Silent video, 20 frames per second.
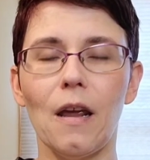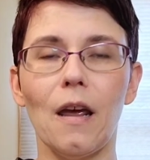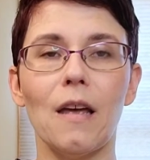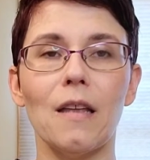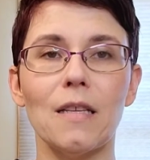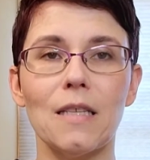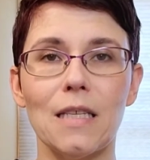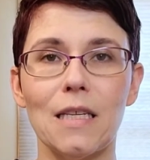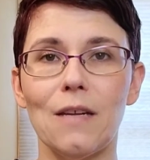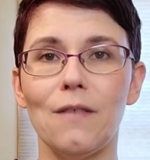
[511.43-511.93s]

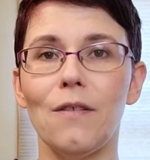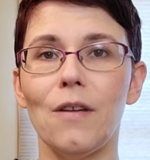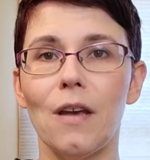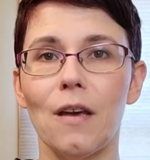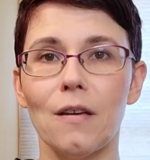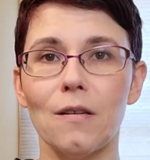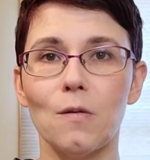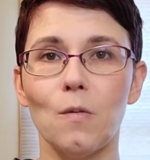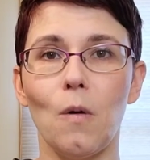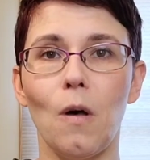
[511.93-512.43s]
at
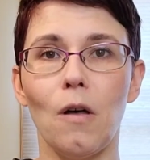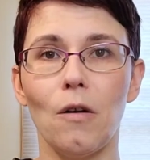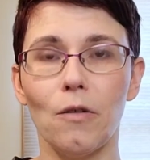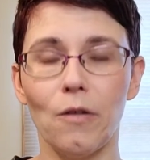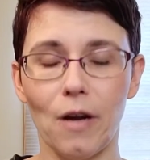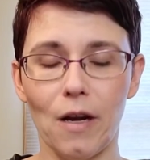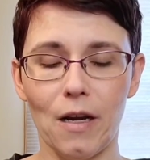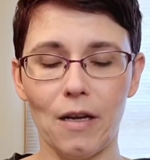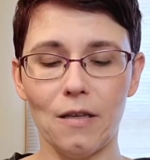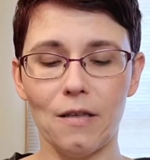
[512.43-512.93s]
CVS,
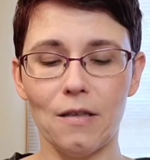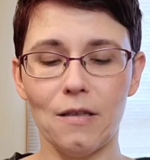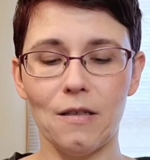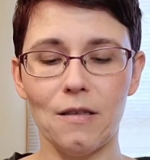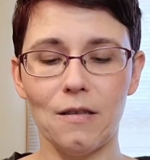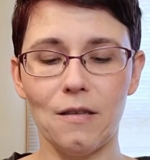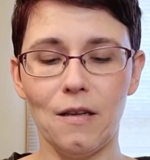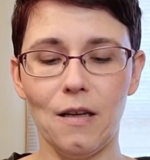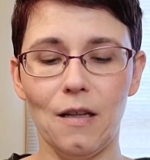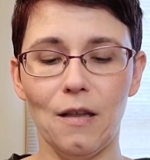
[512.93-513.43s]
Walgreens
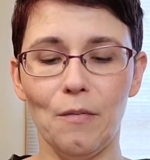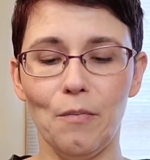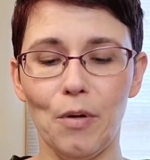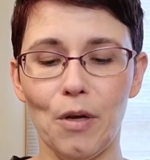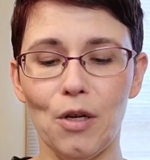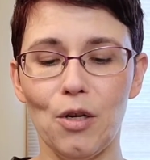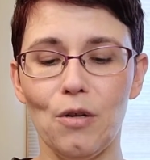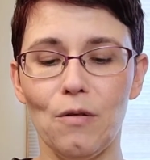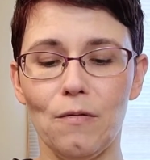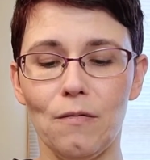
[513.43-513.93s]
in the
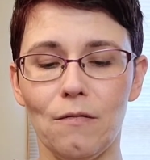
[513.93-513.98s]
big